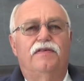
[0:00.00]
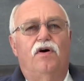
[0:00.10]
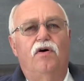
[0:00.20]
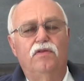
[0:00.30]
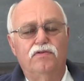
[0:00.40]

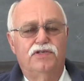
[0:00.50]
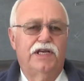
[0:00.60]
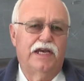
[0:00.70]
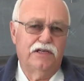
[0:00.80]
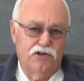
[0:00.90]
All those
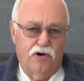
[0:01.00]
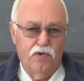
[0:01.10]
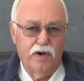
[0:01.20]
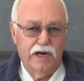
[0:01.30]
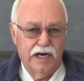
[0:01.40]
things are
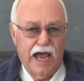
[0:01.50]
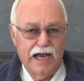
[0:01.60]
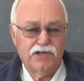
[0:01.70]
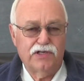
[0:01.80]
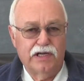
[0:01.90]
what had
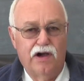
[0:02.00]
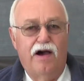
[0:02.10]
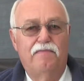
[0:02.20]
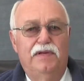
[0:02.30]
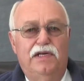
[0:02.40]
actually
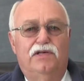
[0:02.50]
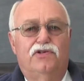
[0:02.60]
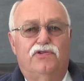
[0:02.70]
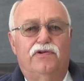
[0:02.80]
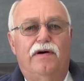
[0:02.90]
got me in
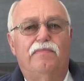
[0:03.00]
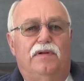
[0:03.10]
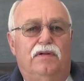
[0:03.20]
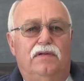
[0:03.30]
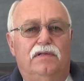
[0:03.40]

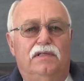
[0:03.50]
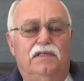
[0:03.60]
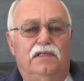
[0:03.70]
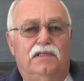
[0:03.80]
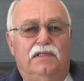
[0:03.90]
trouble.
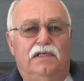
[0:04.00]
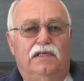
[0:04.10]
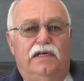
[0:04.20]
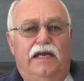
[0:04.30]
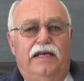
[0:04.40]

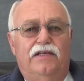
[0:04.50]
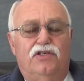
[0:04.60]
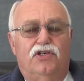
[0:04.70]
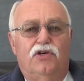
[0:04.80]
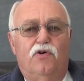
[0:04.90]
And
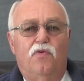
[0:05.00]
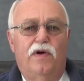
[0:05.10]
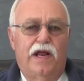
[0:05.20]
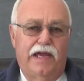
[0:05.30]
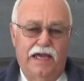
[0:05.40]
so
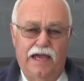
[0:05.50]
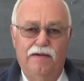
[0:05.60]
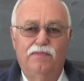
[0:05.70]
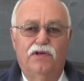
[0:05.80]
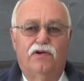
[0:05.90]
when I
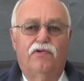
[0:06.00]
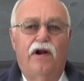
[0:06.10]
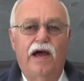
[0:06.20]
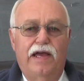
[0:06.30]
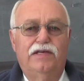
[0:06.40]
came to
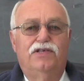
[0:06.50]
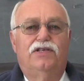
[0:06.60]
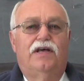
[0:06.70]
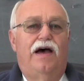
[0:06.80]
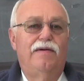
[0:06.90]

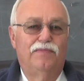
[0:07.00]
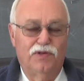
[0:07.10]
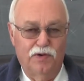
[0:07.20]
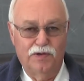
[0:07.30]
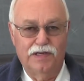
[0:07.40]
Christ, I'm
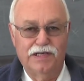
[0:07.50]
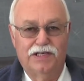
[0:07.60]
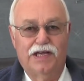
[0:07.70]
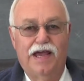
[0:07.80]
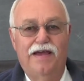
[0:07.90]
totally
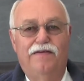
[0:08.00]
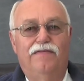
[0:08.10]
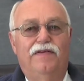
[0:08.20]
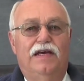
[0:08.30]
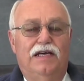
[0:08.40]

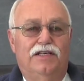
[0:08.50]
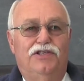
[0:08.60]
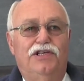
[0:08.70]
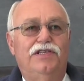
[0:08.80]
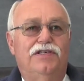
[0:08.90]
saved.
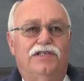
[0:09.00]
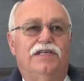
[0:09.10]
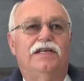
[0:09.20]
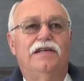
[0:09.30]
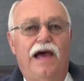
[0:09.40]
Jesus
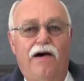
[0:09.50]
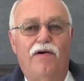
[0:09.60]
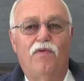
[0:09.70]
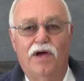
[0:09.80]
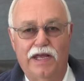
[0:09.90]
said, now
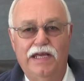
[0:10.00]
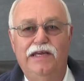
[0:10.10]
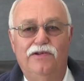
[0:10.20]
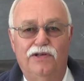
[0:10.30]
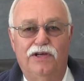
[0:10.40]
I want to
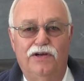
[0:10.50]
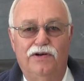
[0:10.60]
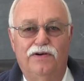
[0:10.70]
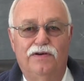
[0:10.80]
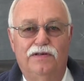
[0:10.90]
heal you.
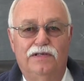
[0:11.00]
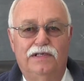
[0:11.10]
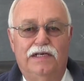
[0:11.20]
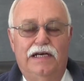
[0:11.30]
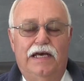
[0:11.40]

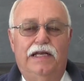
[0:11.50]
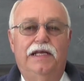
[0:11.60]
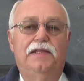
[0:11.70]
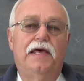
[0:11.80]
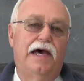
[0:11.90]
And
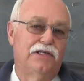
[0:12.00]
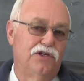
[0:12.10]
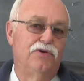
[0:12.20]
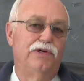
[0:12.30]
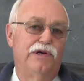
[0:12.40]
in that
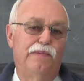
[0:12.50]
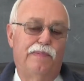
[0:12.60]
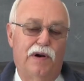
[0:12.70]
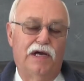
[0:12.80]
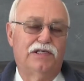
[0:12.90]
2-year
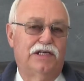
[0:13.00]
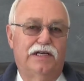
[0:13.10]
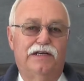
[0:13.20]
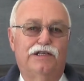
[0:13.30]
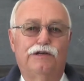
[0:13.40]

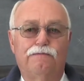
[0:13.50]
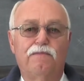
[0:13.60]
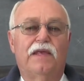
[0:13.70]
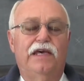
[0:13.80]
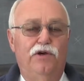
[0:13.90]
process,
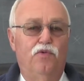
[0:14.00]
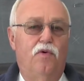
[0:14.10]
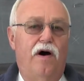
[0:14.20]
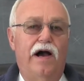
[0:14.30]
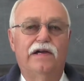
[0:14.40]
he
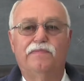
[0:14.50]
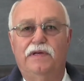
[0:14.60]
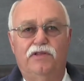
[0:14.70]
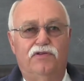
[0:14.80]
walked me